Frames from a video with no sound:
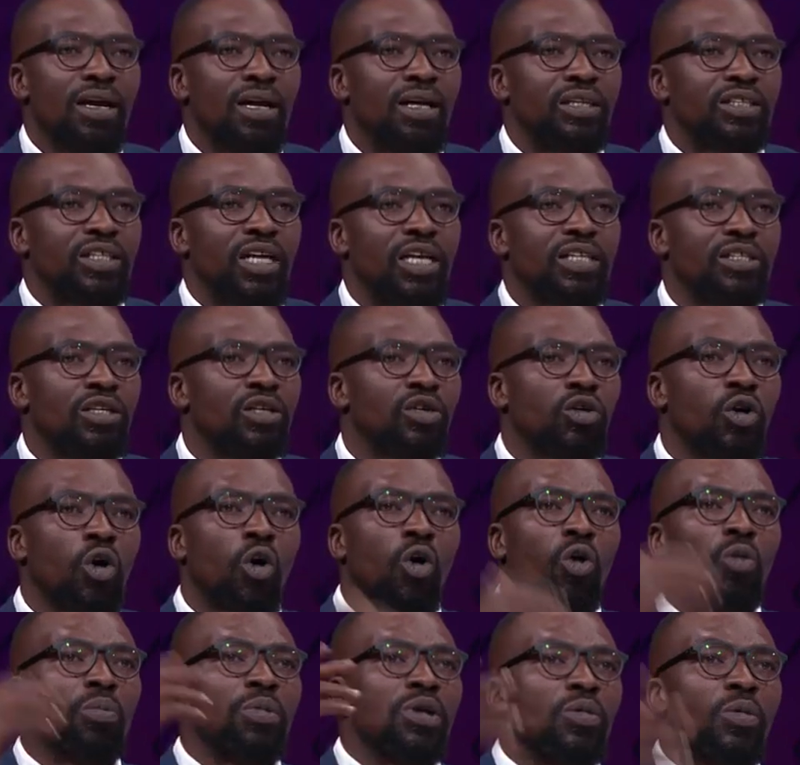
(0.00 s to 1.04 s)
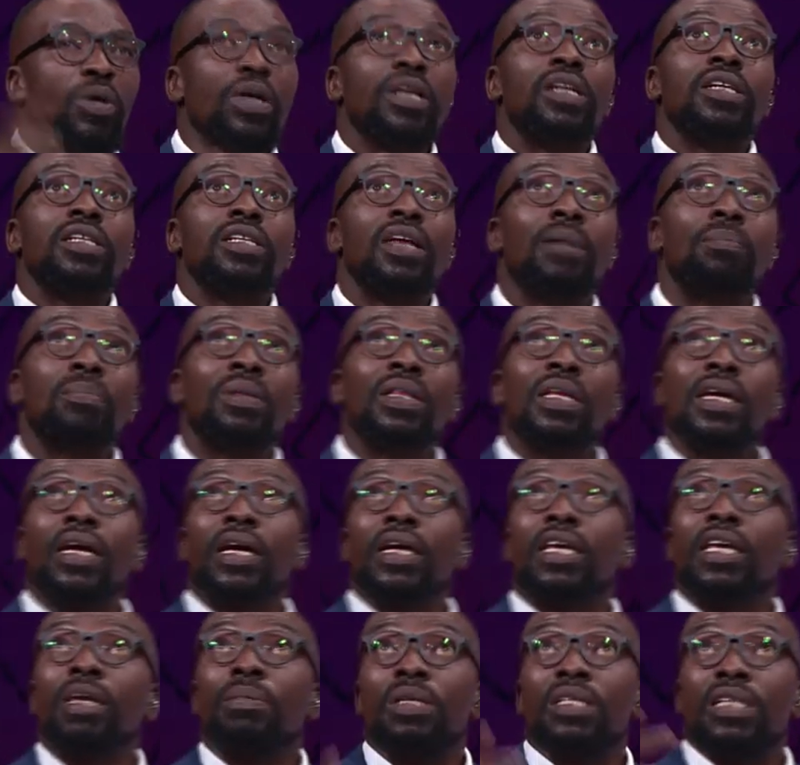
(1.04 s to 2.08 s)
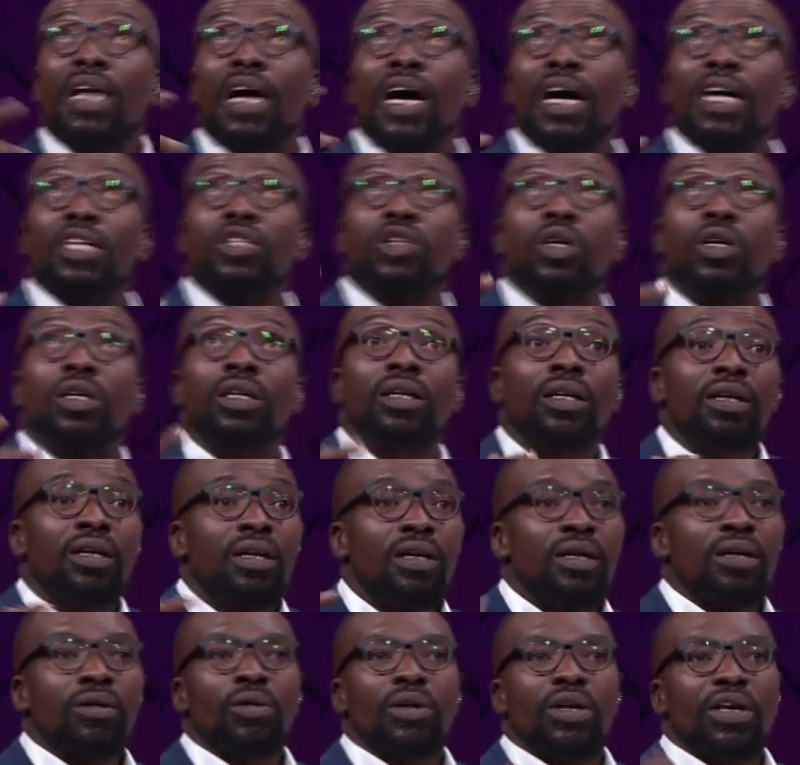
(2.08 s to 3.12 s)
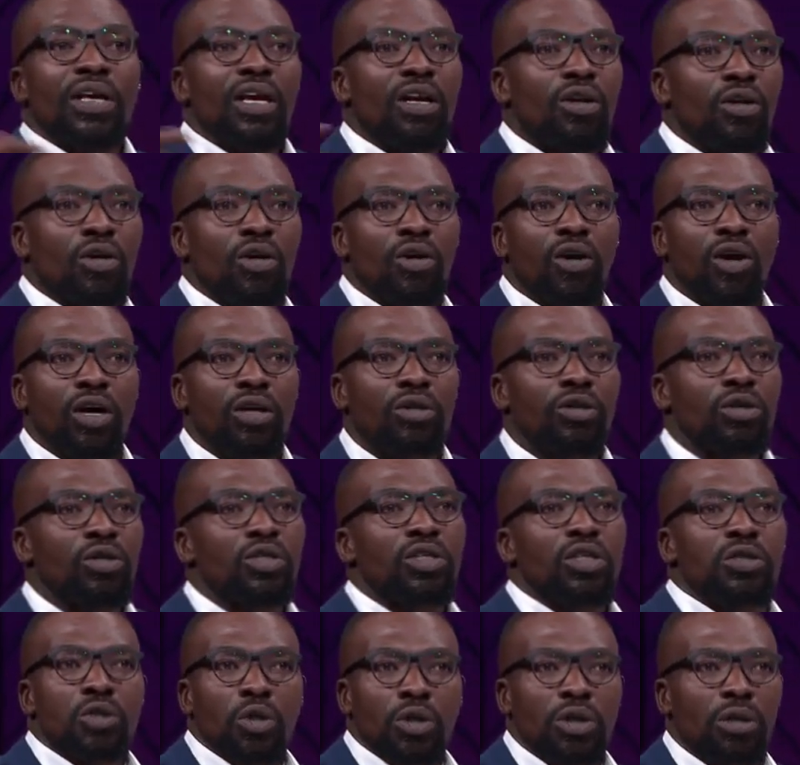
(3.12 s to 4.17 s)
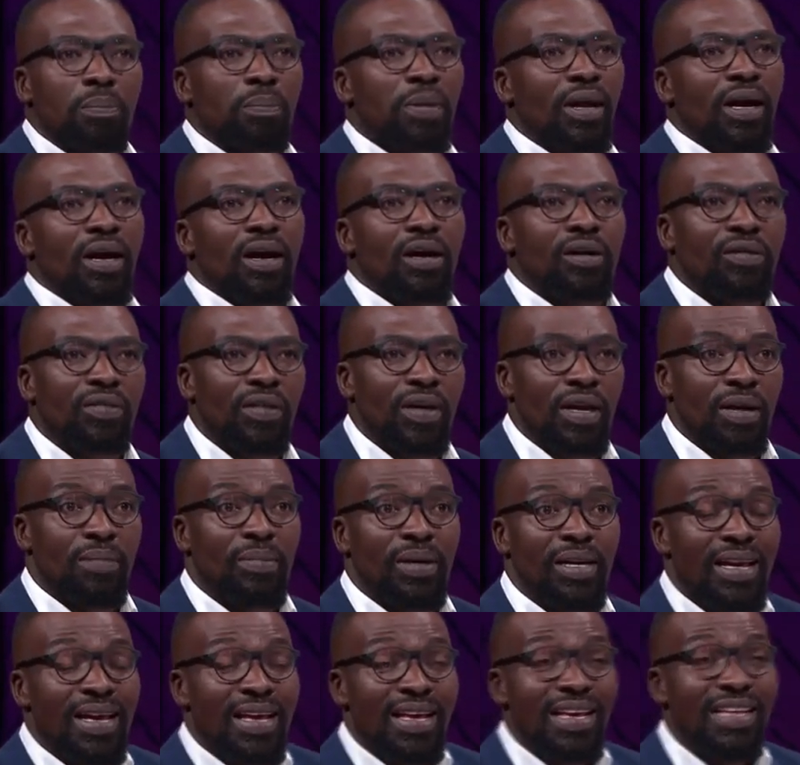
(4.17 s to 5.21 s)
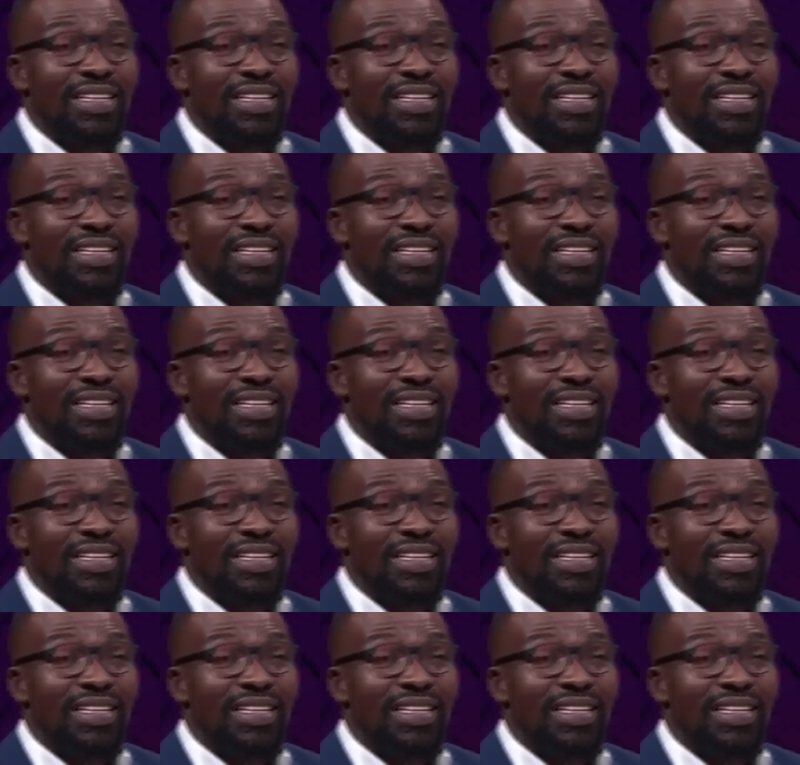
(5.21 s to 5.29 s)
uh, Kolbe when he's up in the air, keep his eyes on, got a yellow card because he took the player out of the air. But